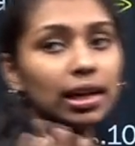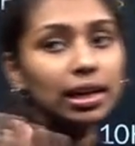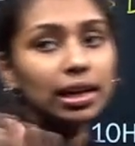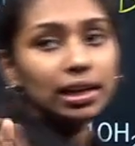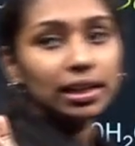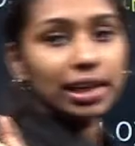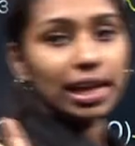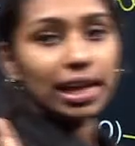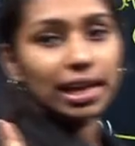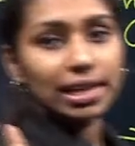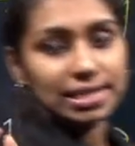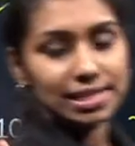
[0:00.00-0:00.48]

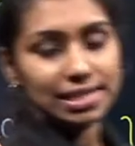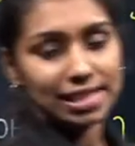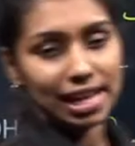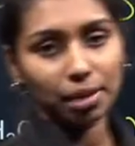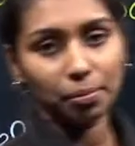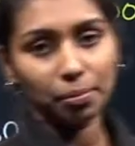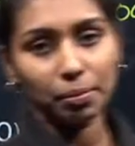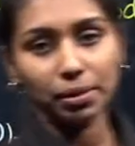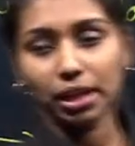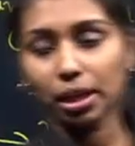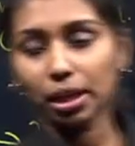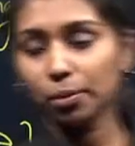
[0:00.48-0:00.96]
direct
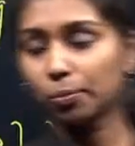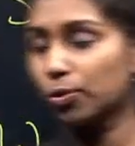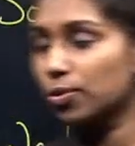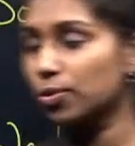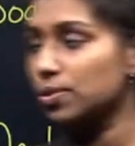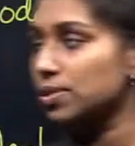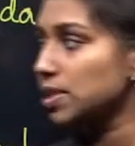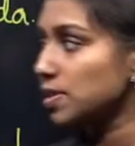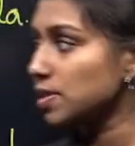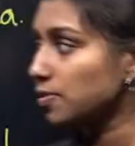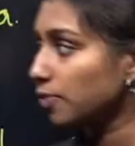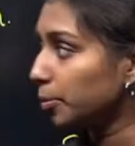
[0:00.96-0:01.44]
statement type
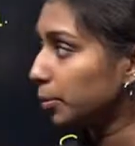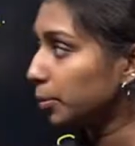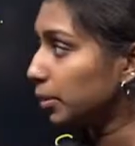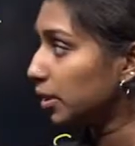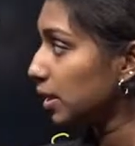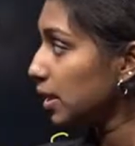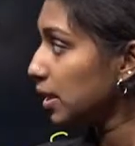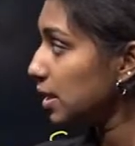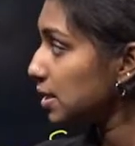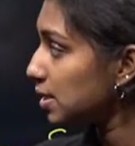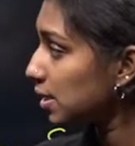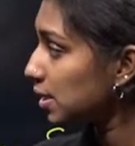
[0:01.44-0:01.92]
questions from
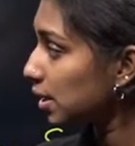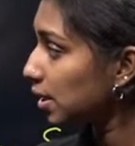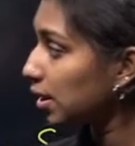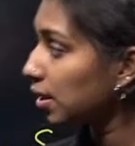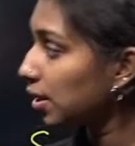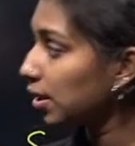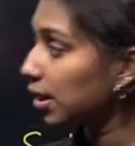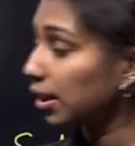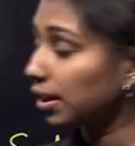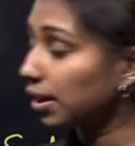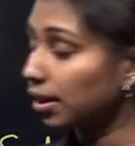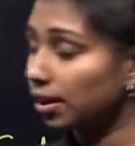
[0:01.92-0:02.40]
these
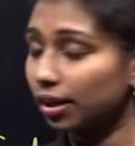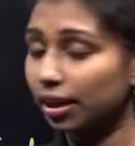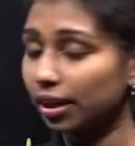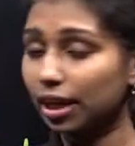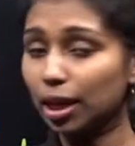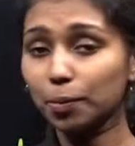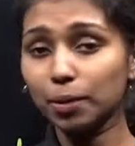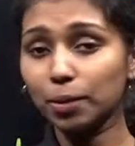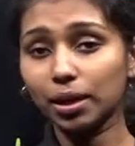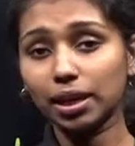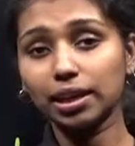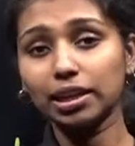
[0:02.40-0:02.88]

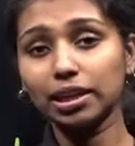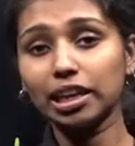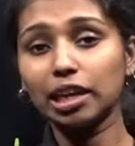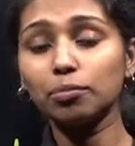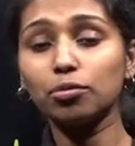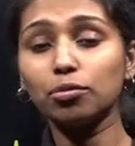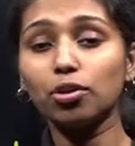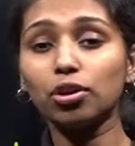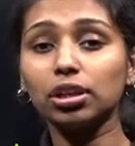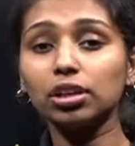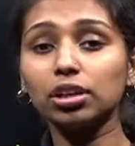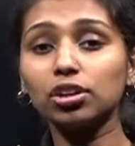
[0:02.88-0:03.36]
chemical name
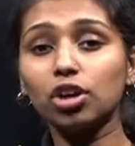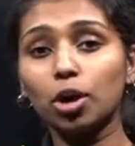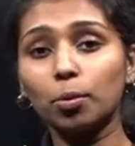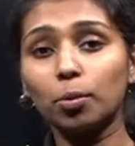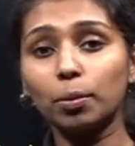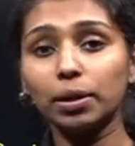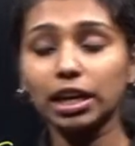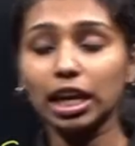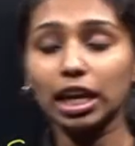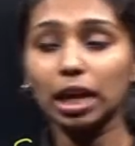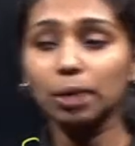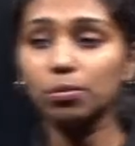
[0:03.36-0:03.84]
or the
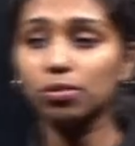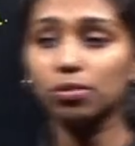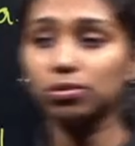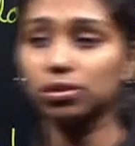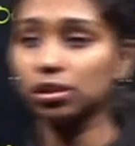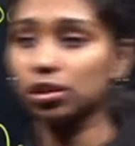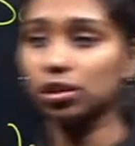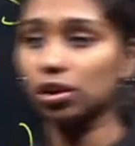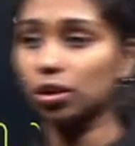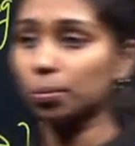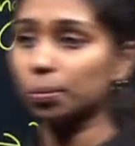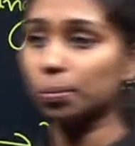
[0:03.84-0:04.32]
common name of the
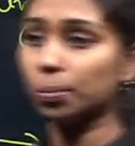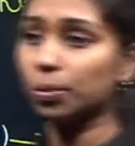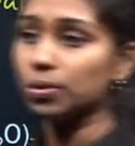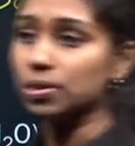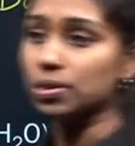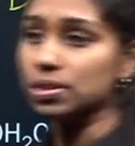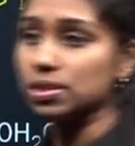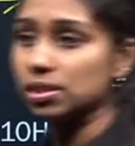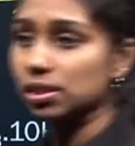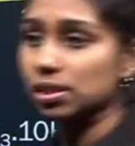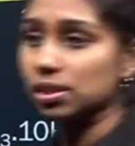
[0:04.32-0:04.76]
compounds.